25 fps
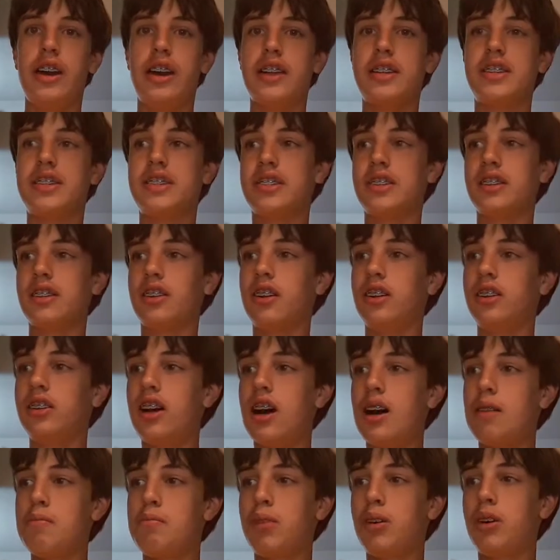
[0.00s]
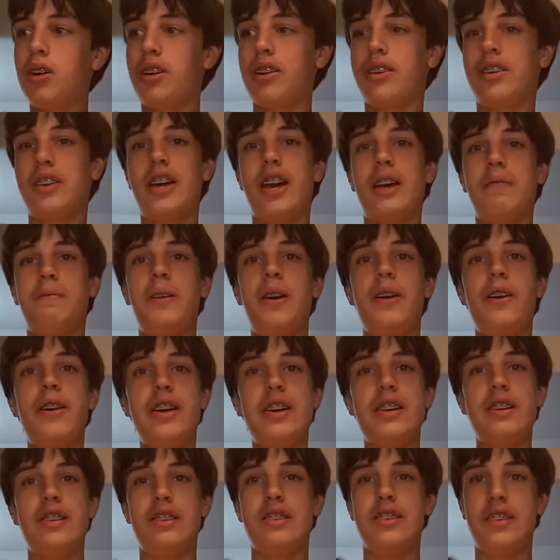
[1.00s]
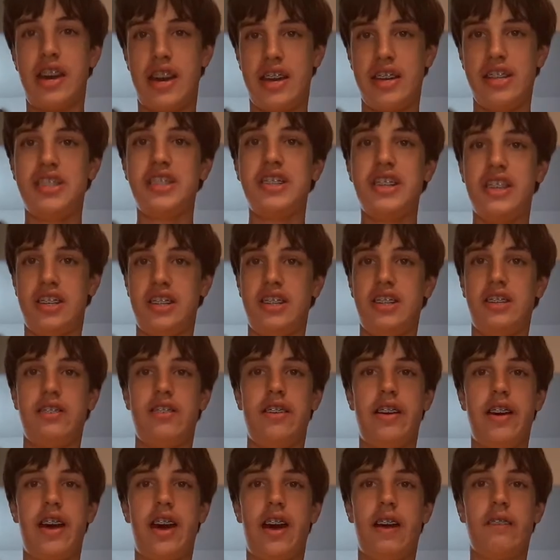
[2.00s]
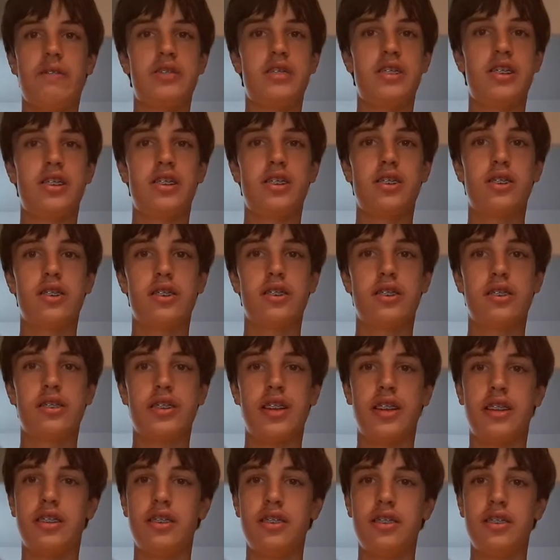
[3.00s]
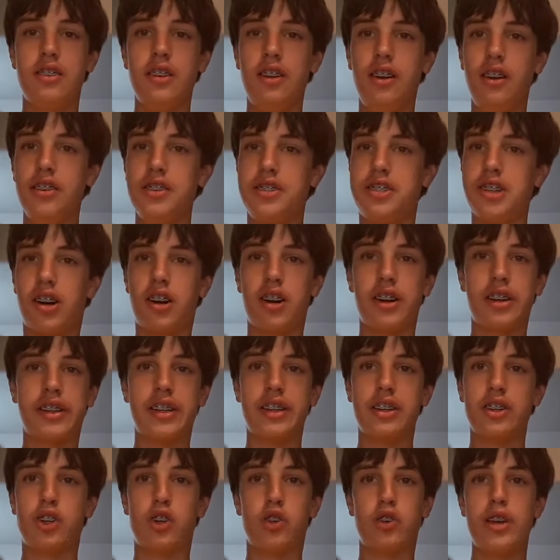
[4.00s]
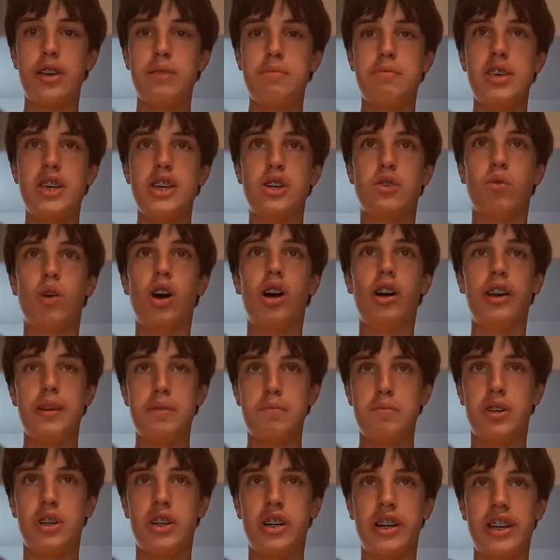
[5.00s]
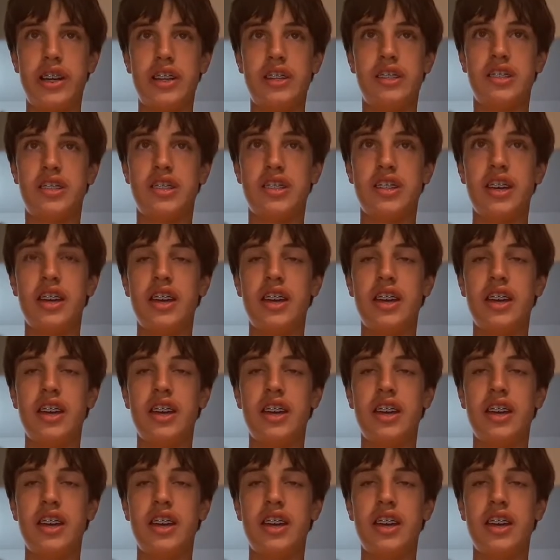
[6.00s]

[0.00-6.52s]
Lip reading: and it's a lot more, yeah, very nice to hear it after the dark and creepy Btoum-Roumada.